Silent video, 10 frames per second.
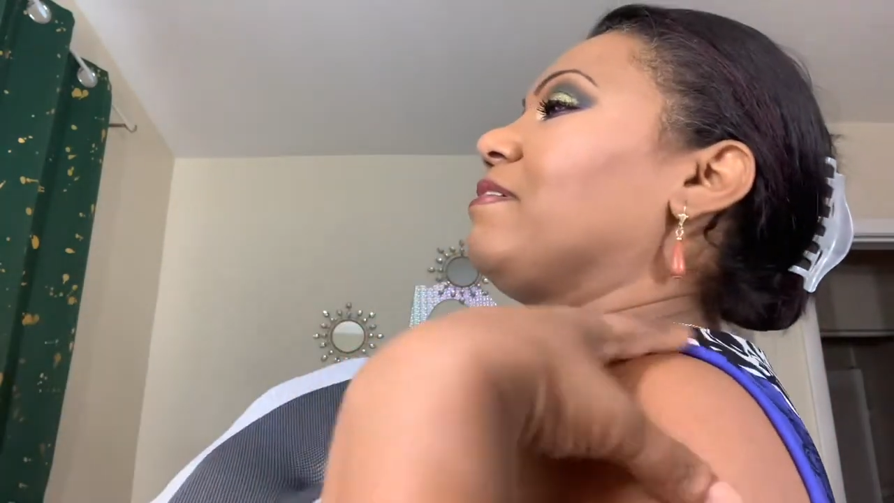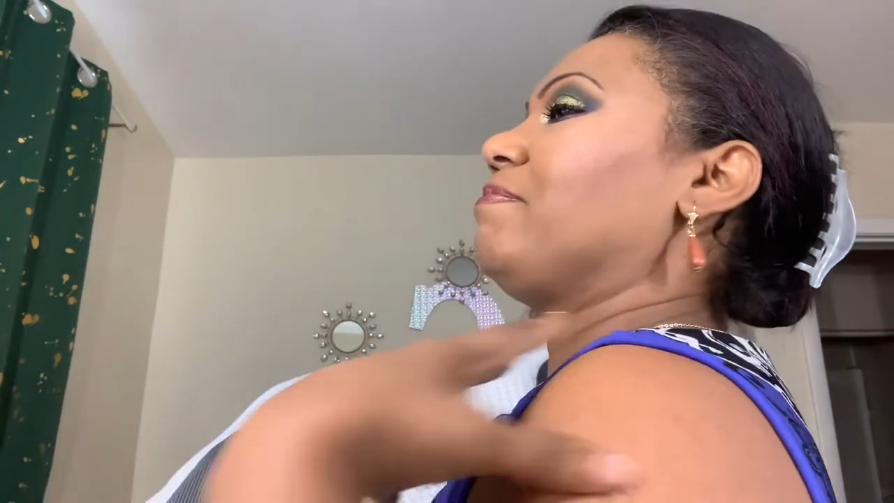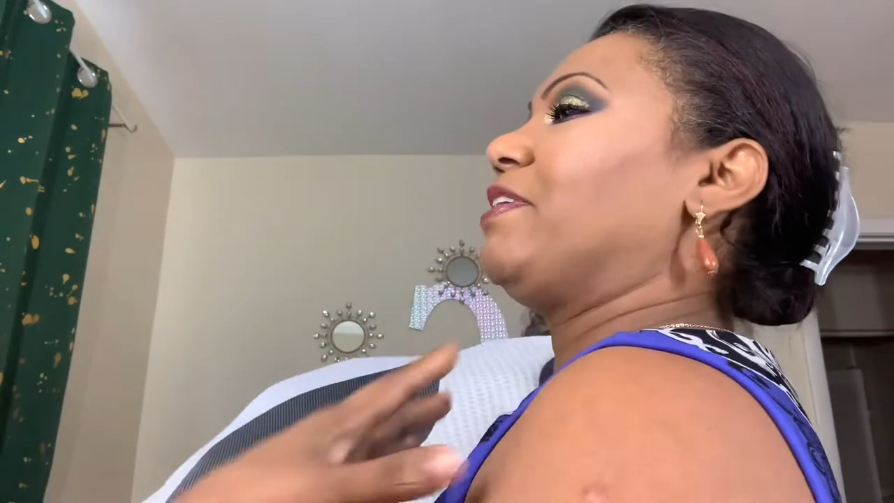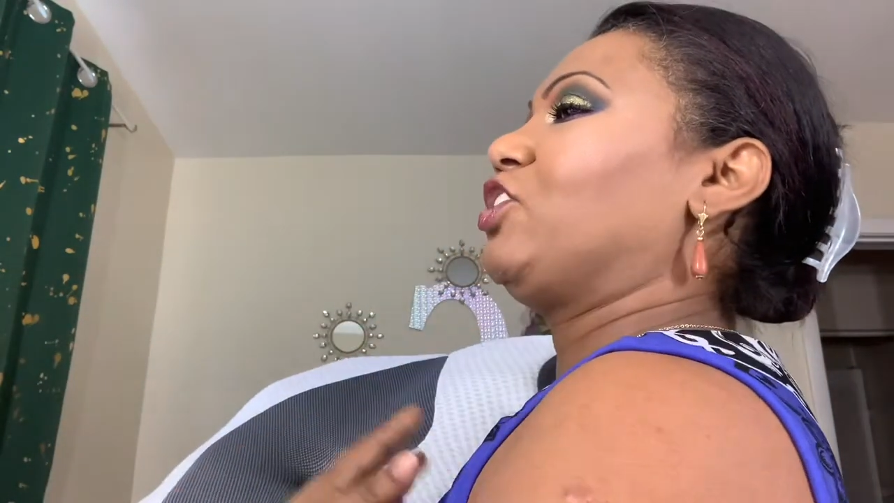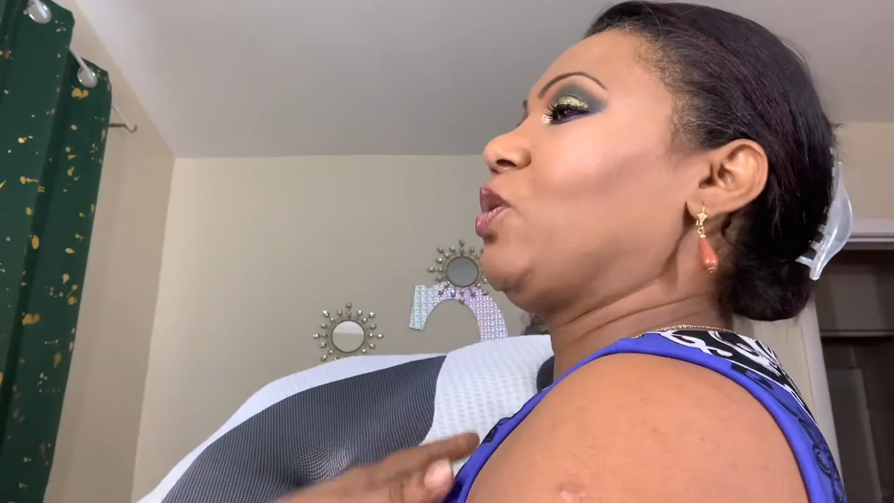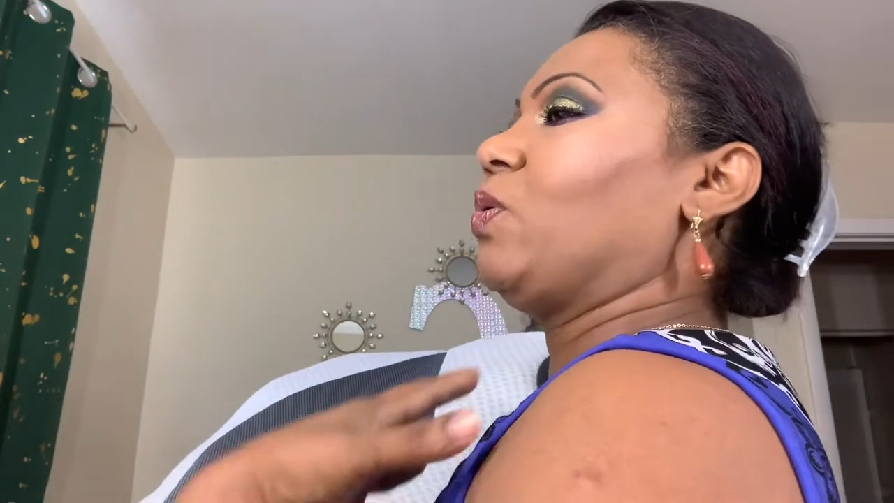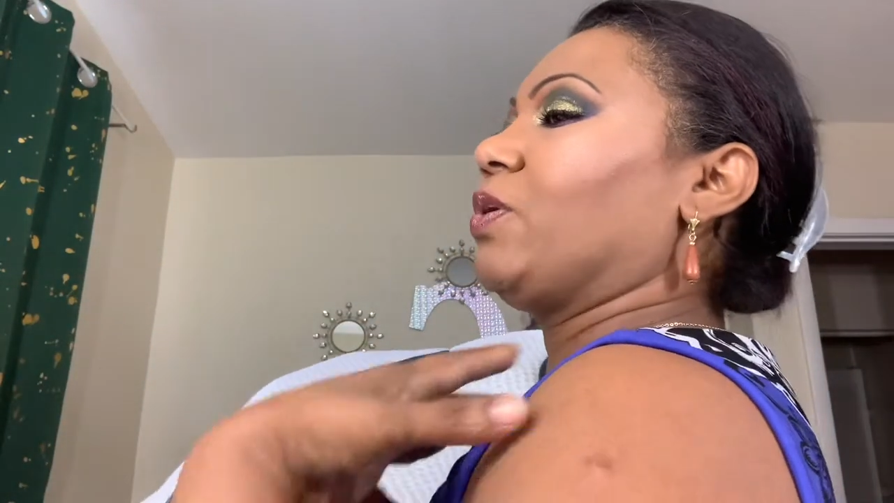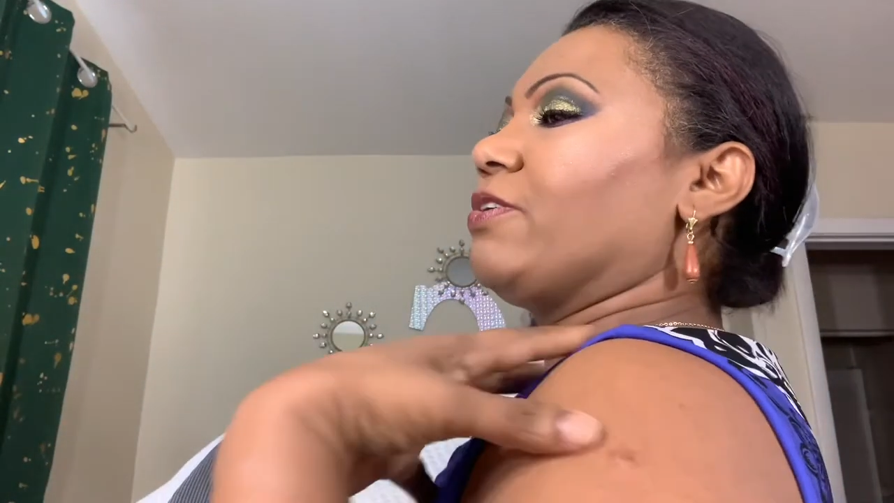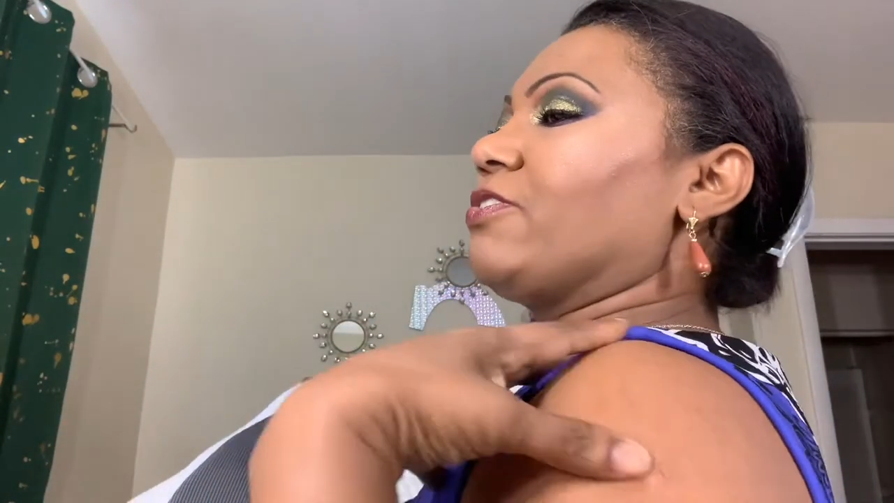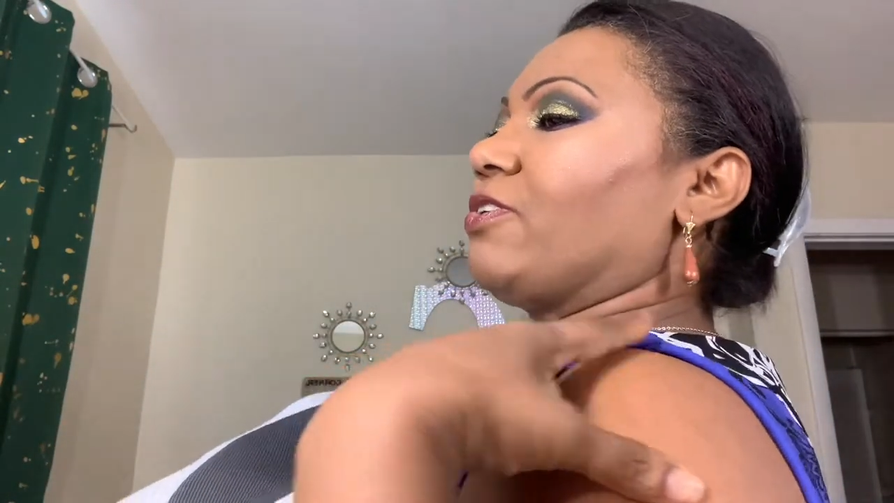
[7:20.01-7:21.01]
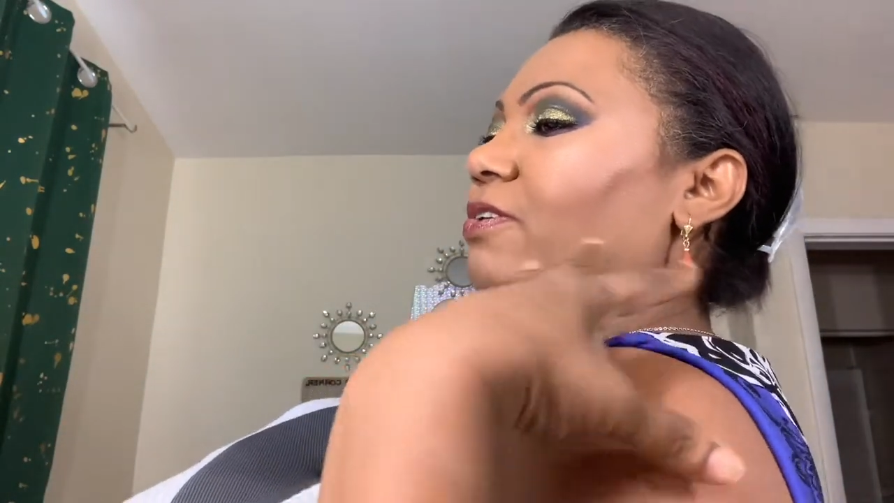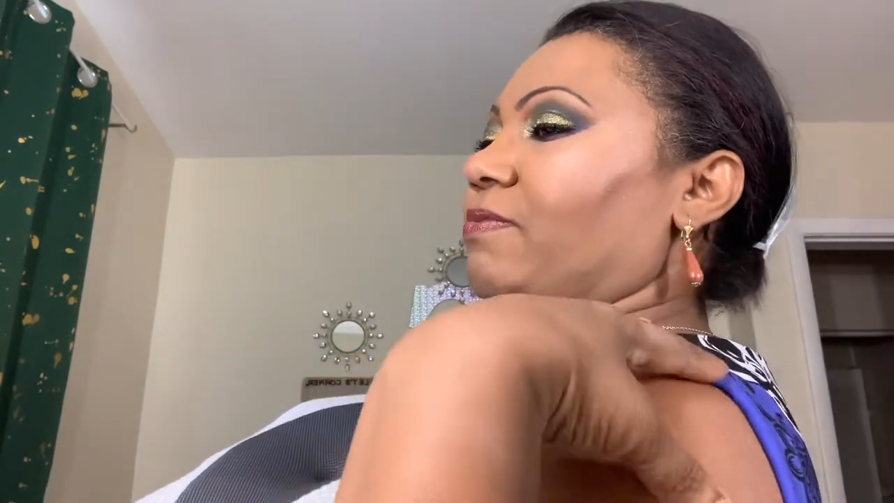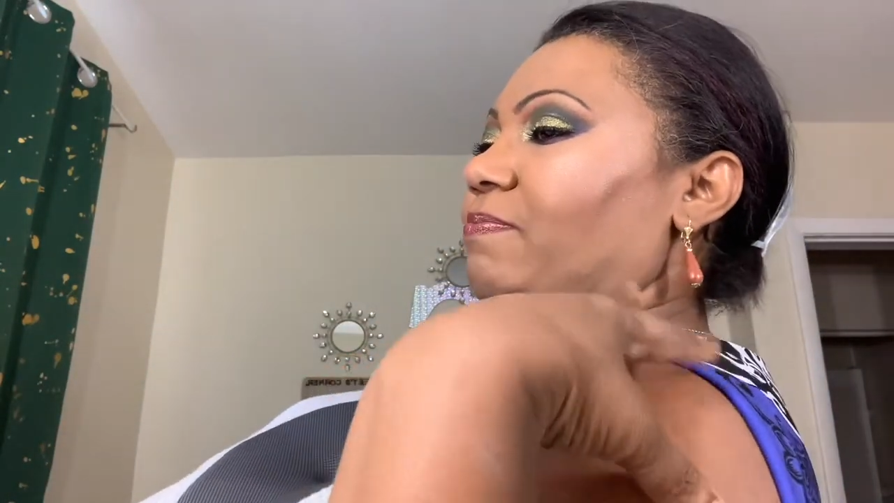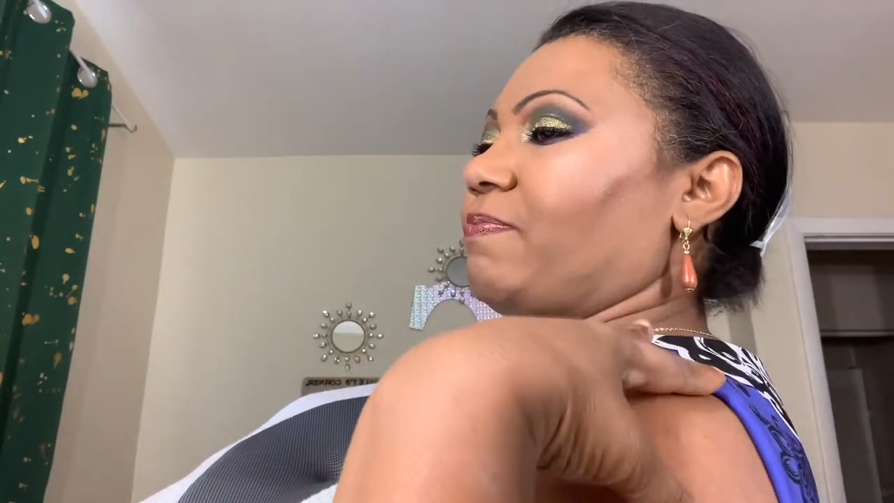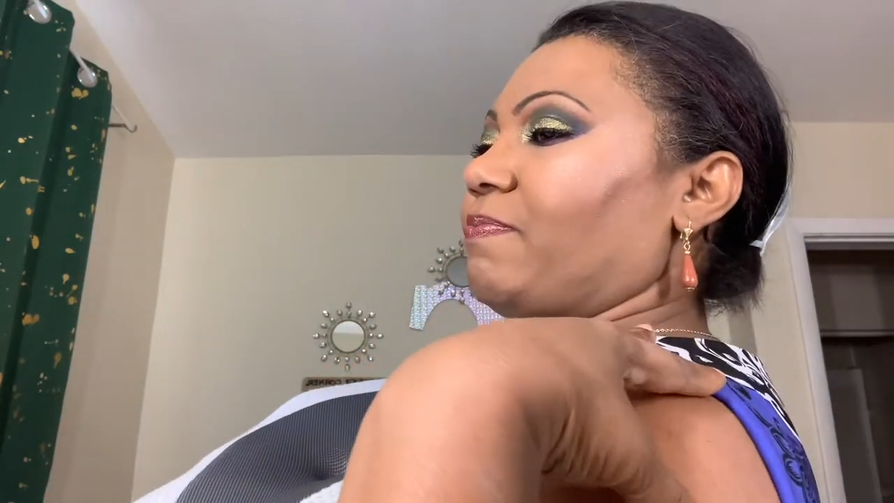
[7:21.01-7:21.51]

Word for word: my shoulders are